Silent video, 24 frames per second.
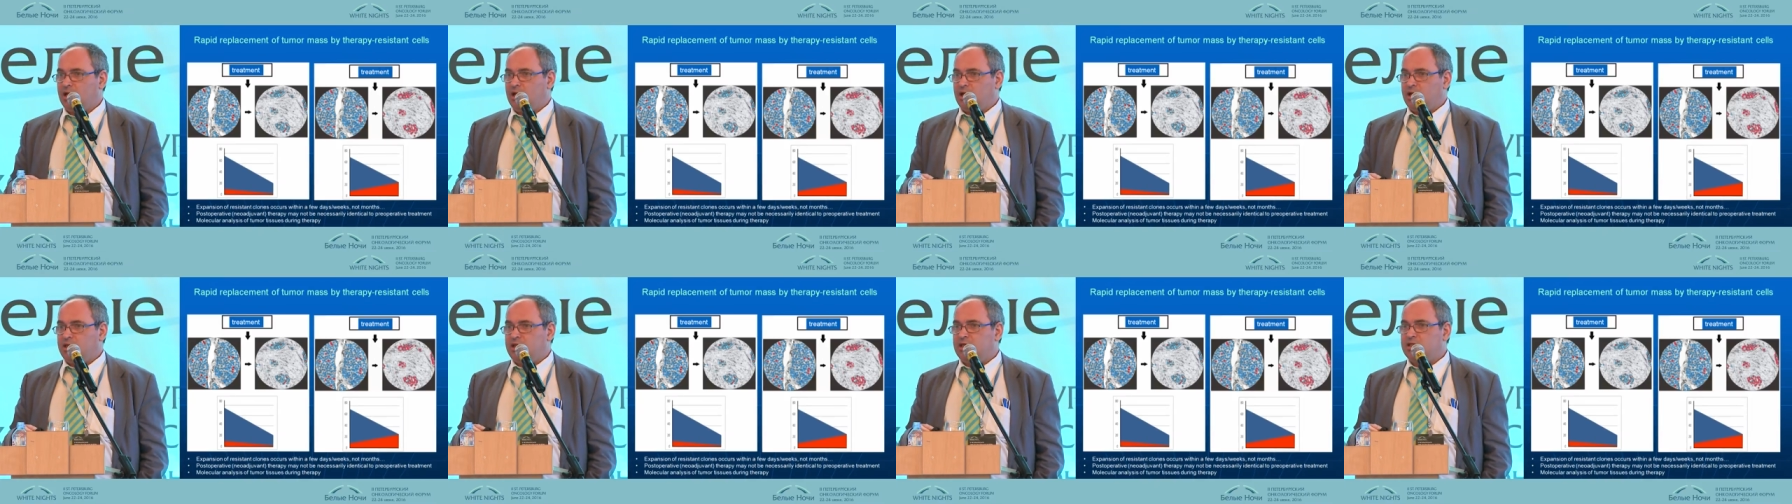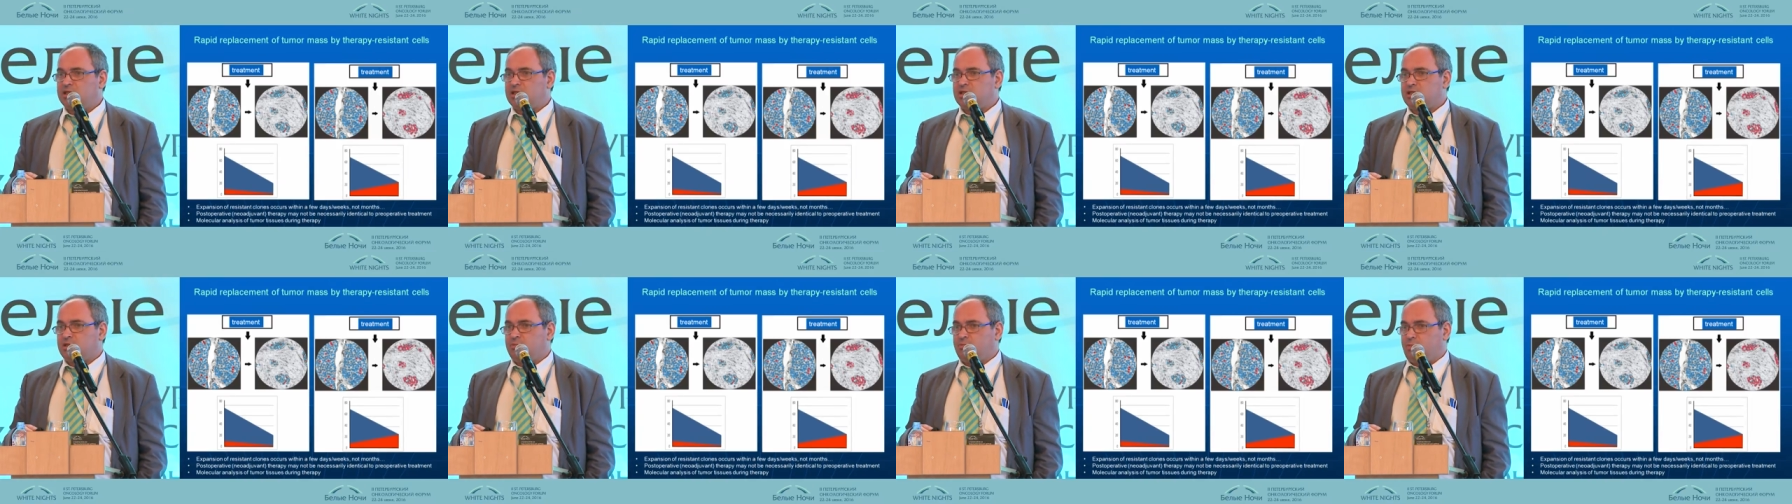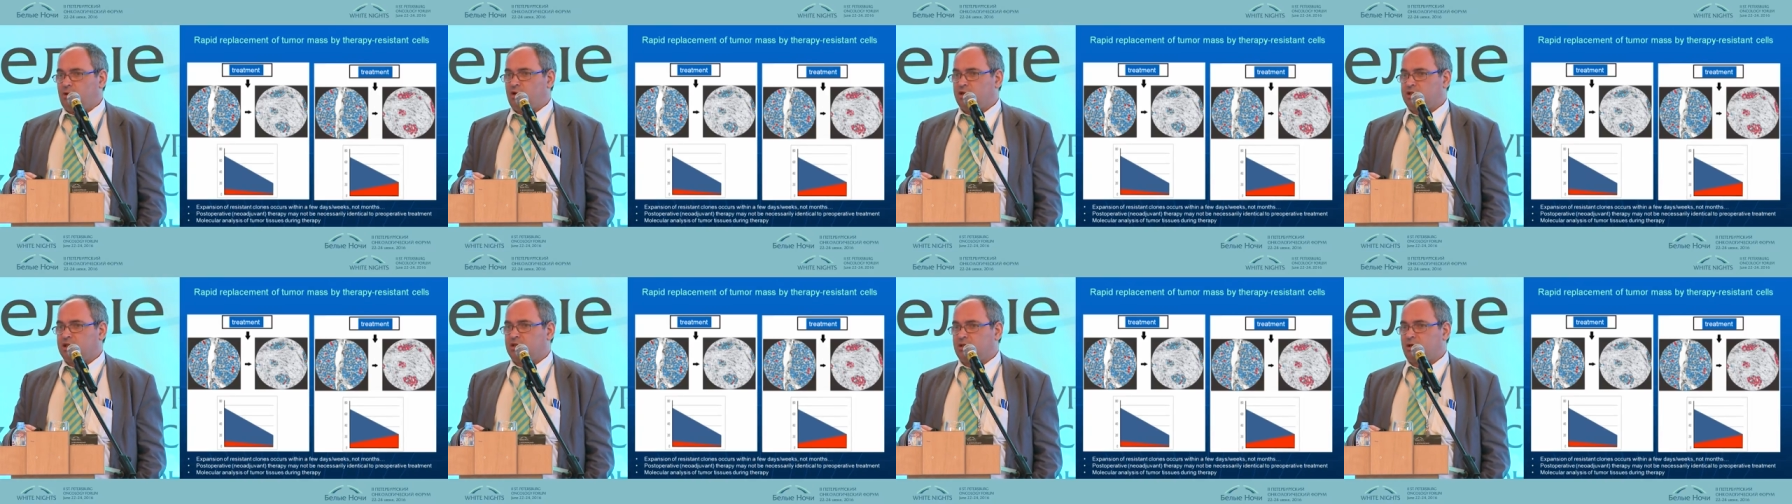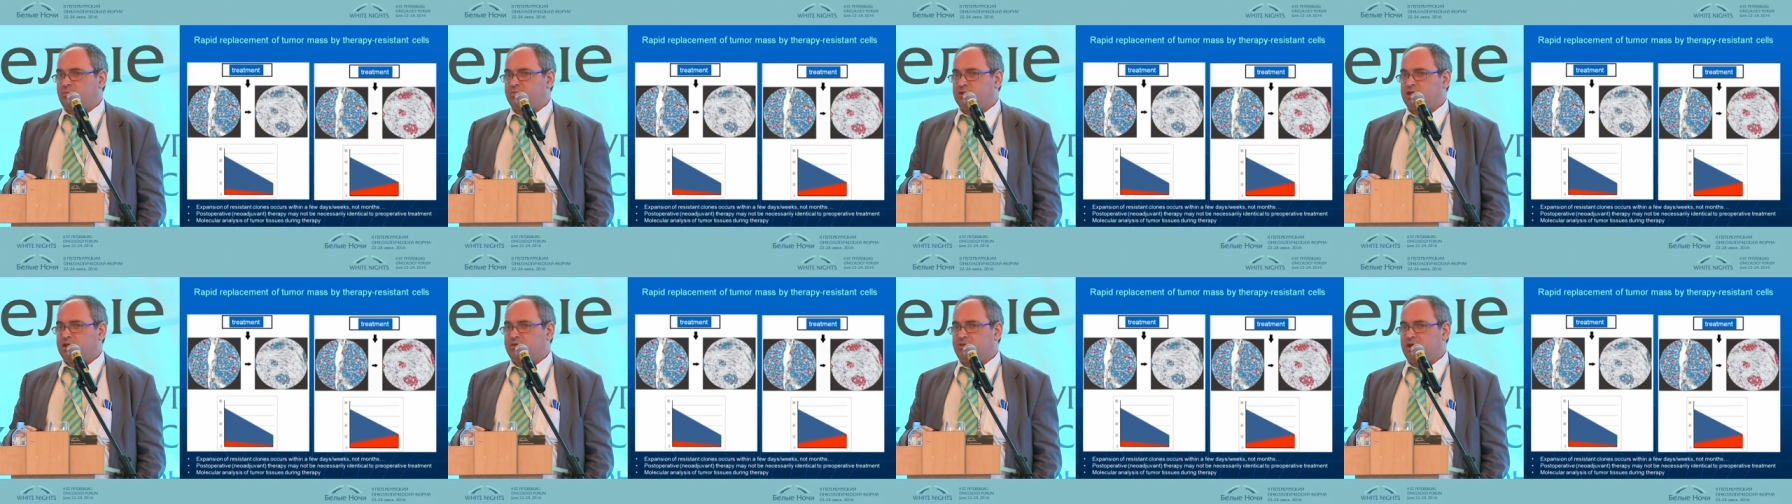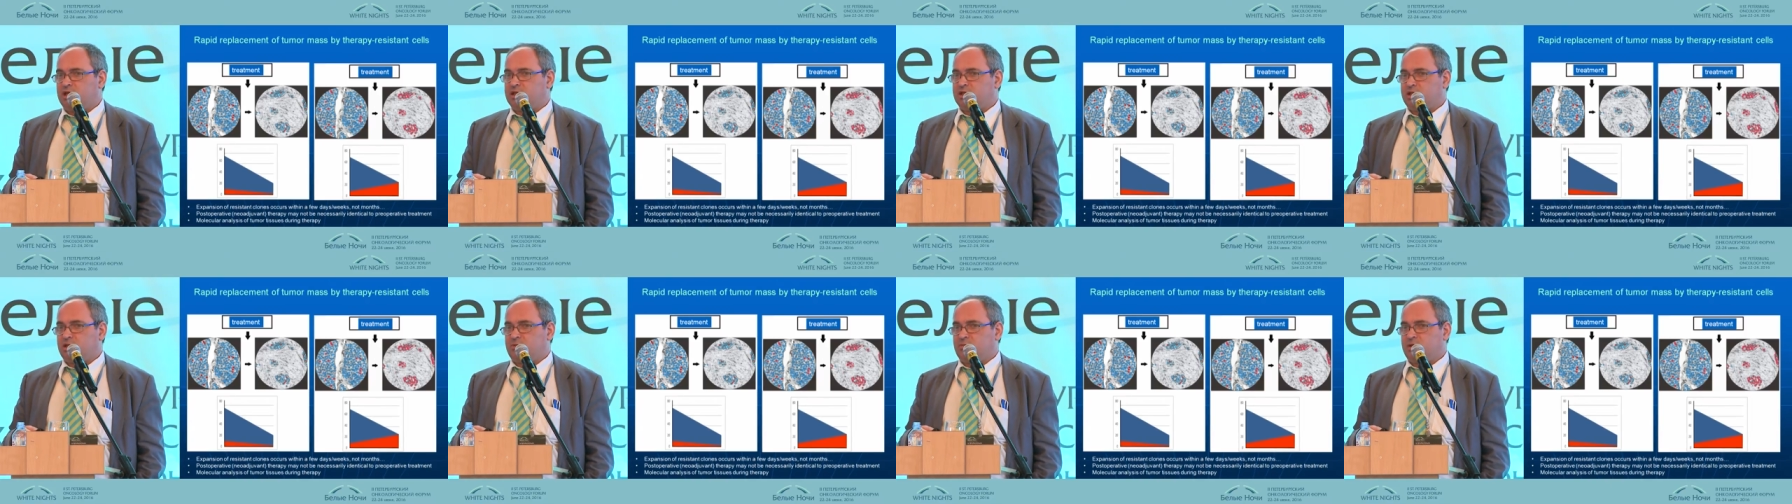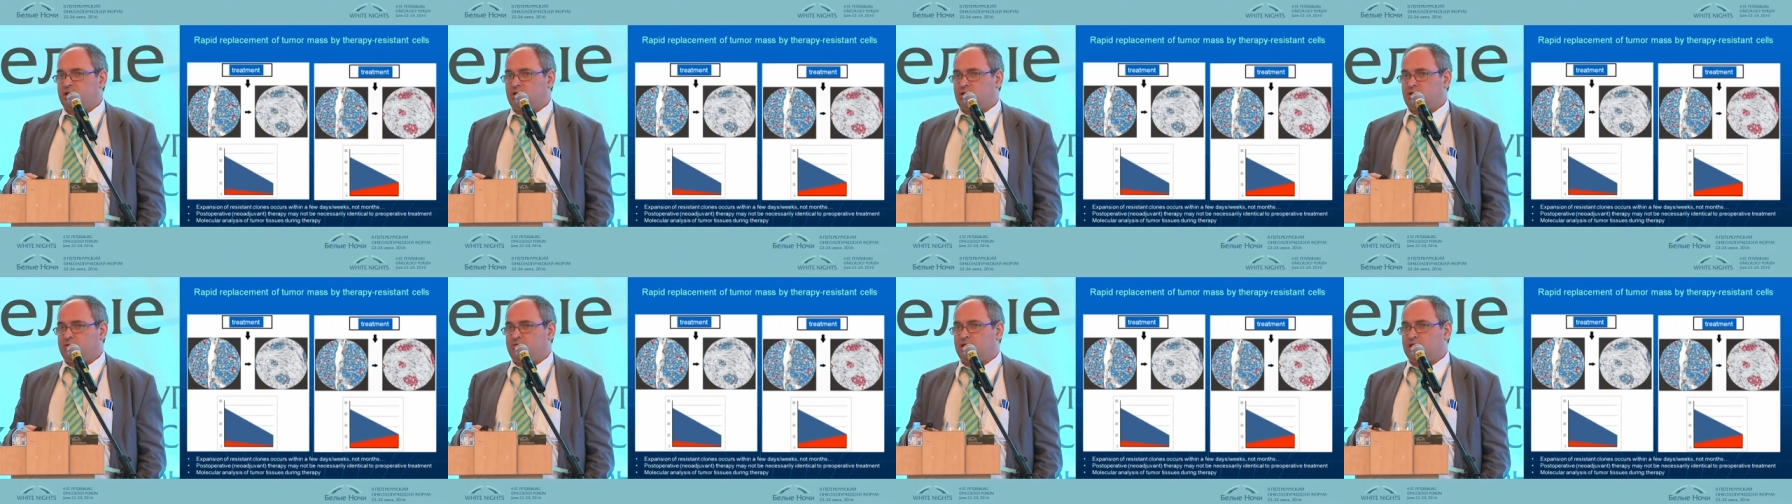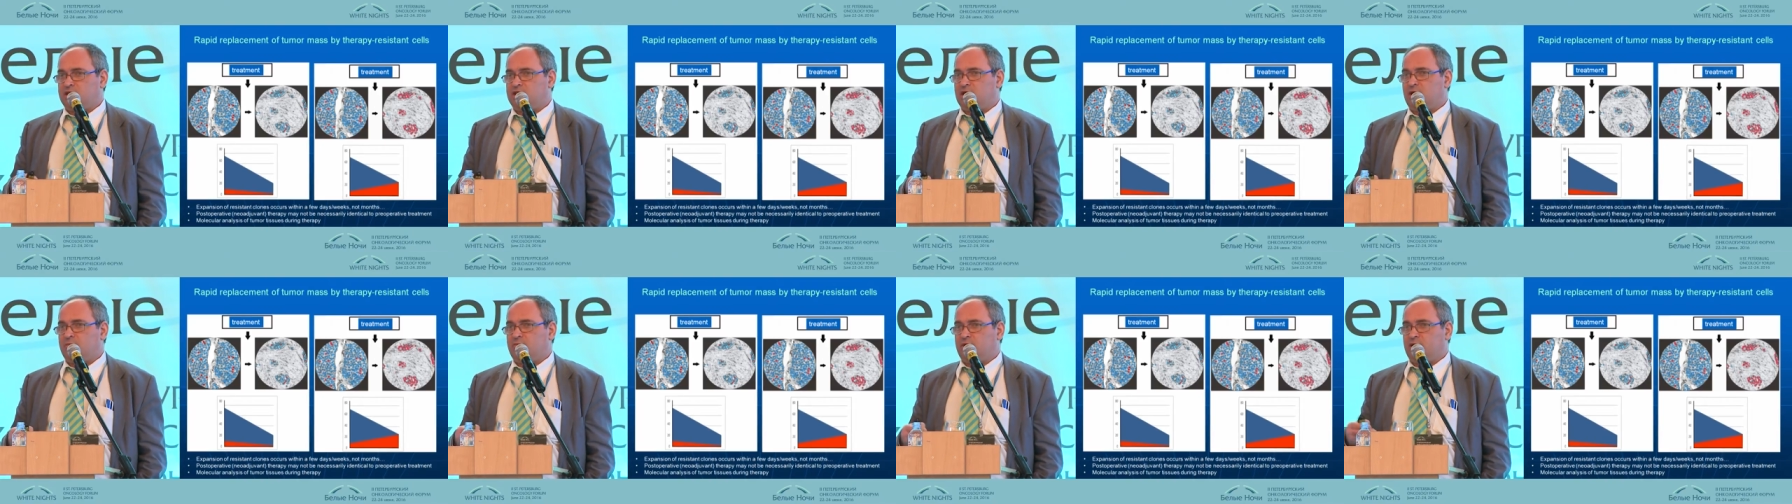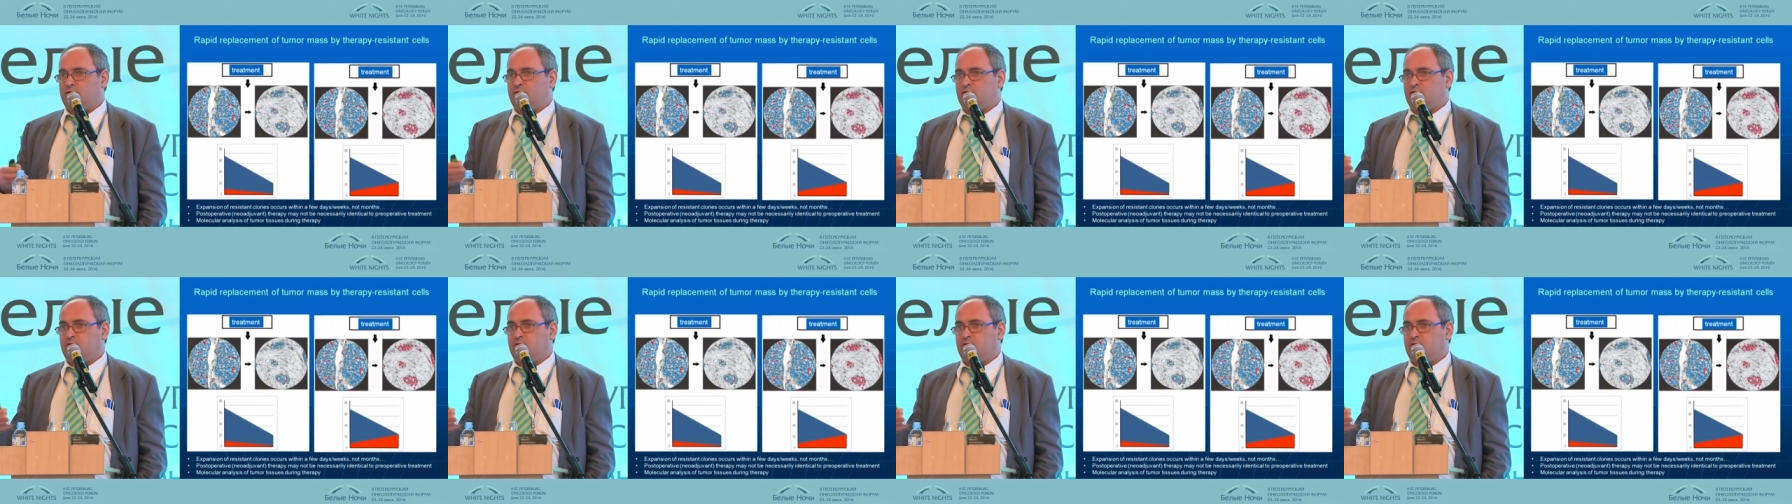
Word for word: This is an important observation because, for example,